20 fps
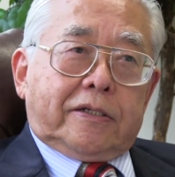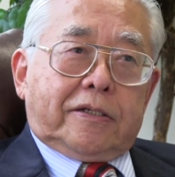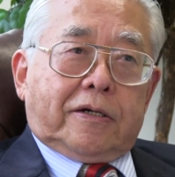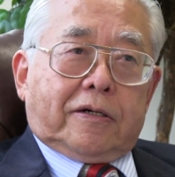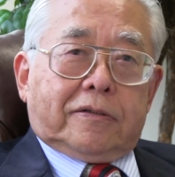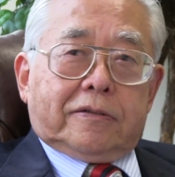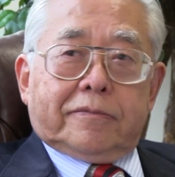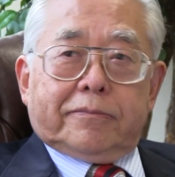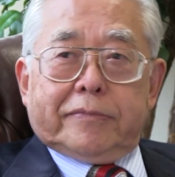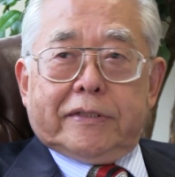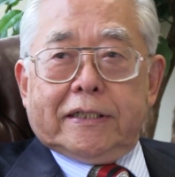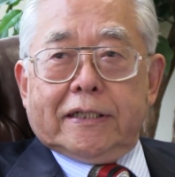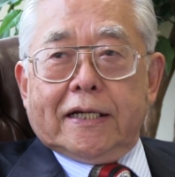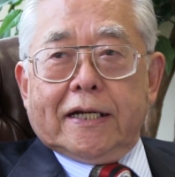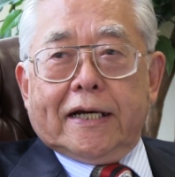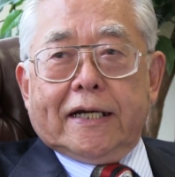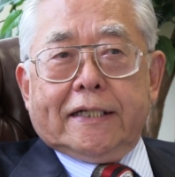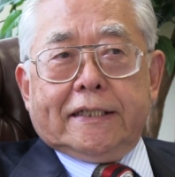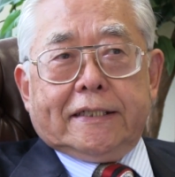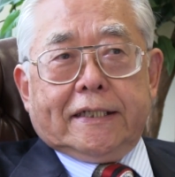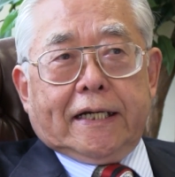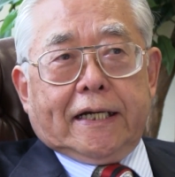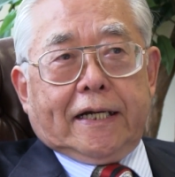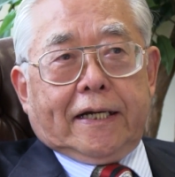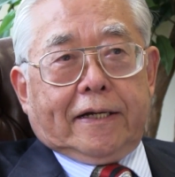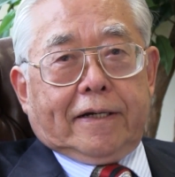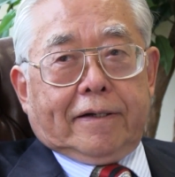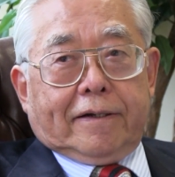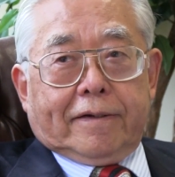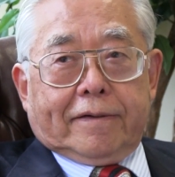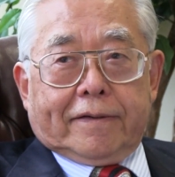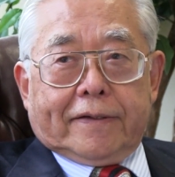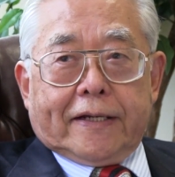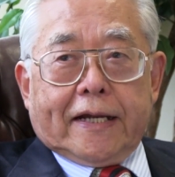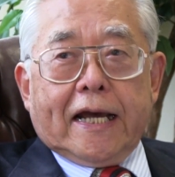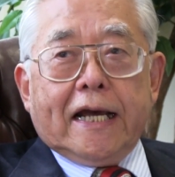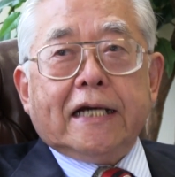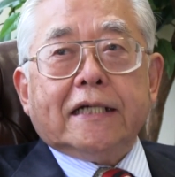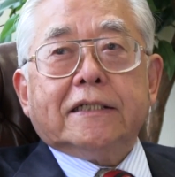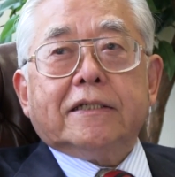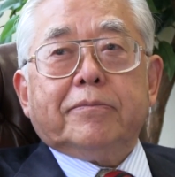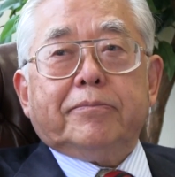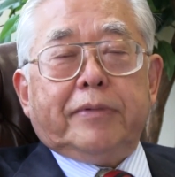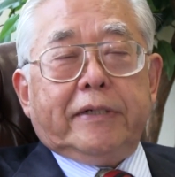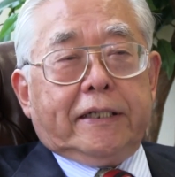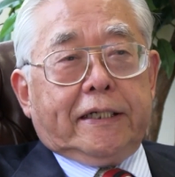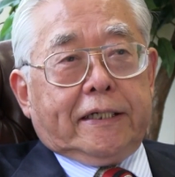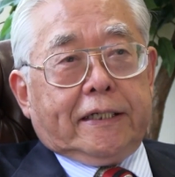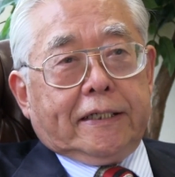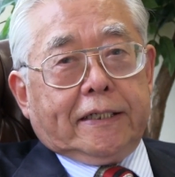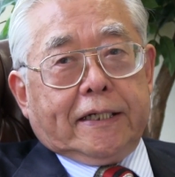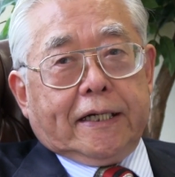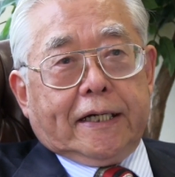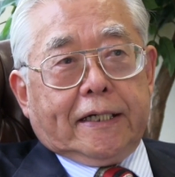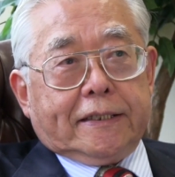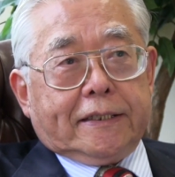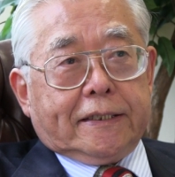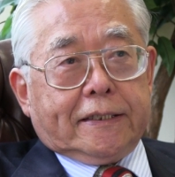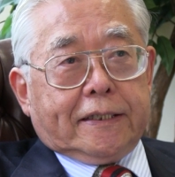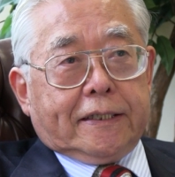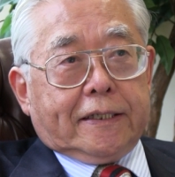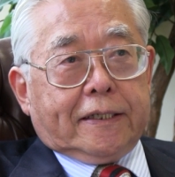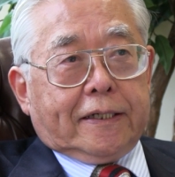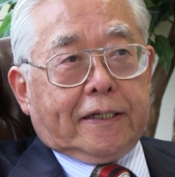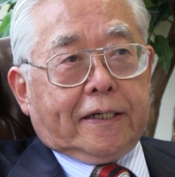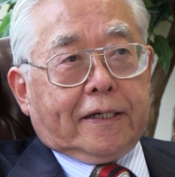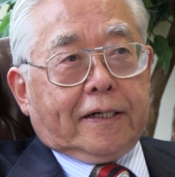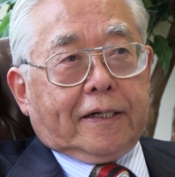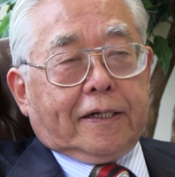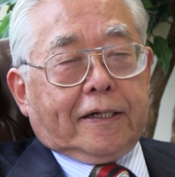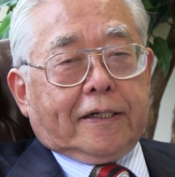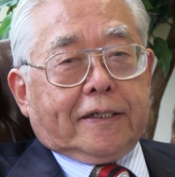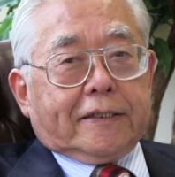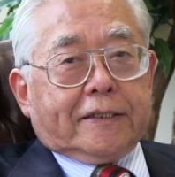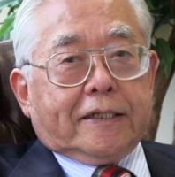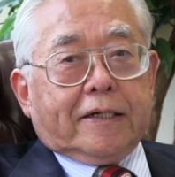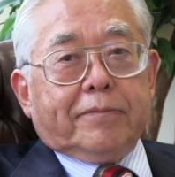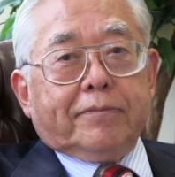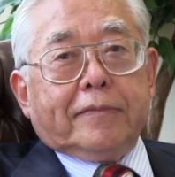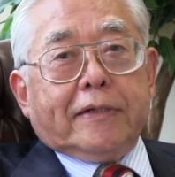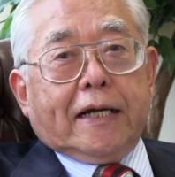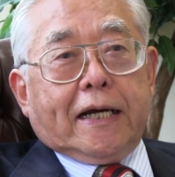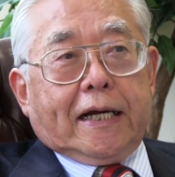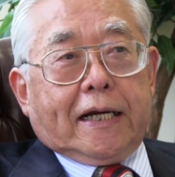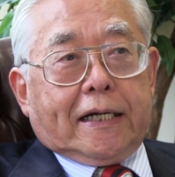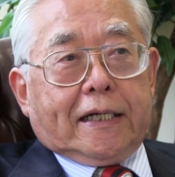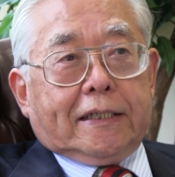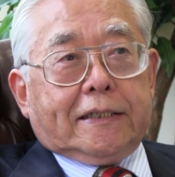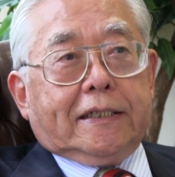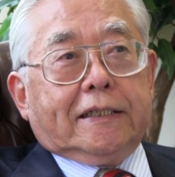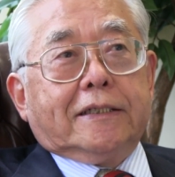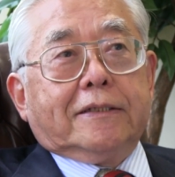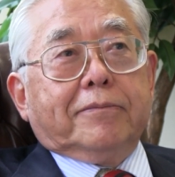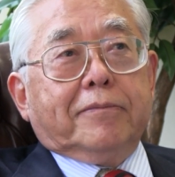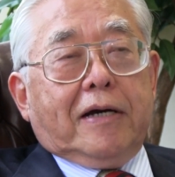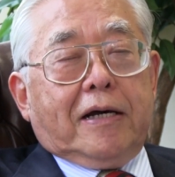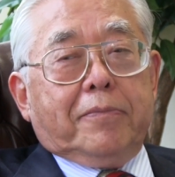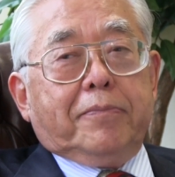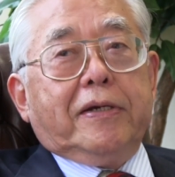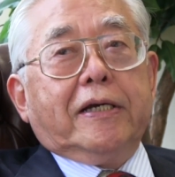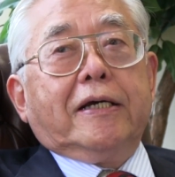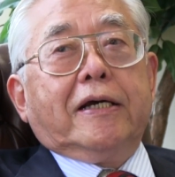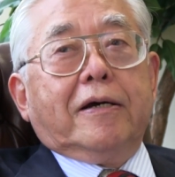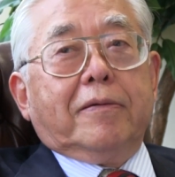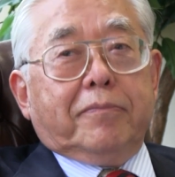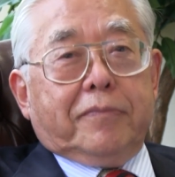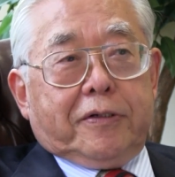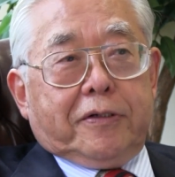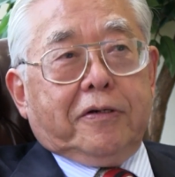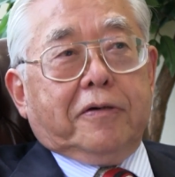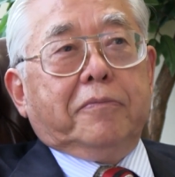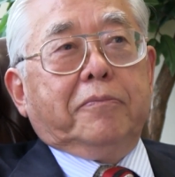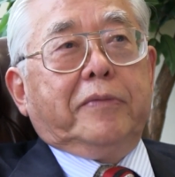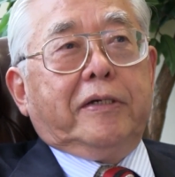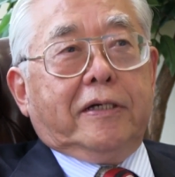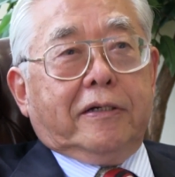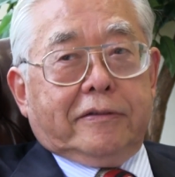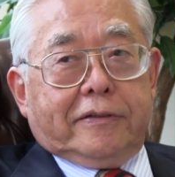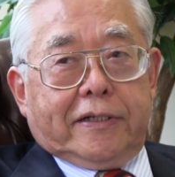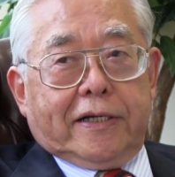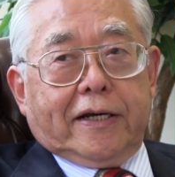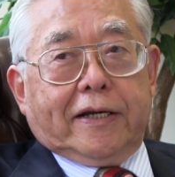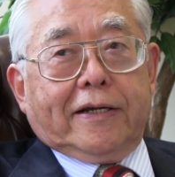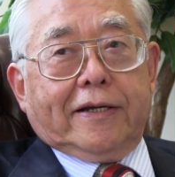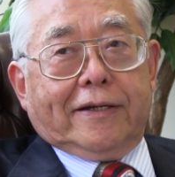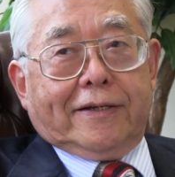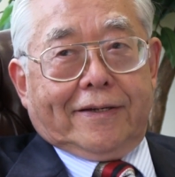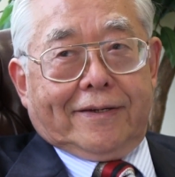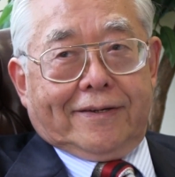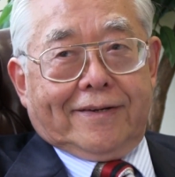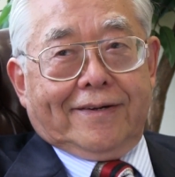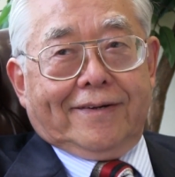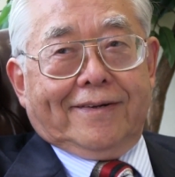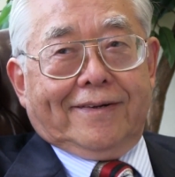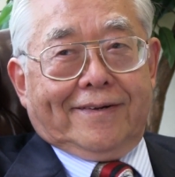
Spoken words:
Don't be lazy. Take the PE test. Someday this may become your meal ticket.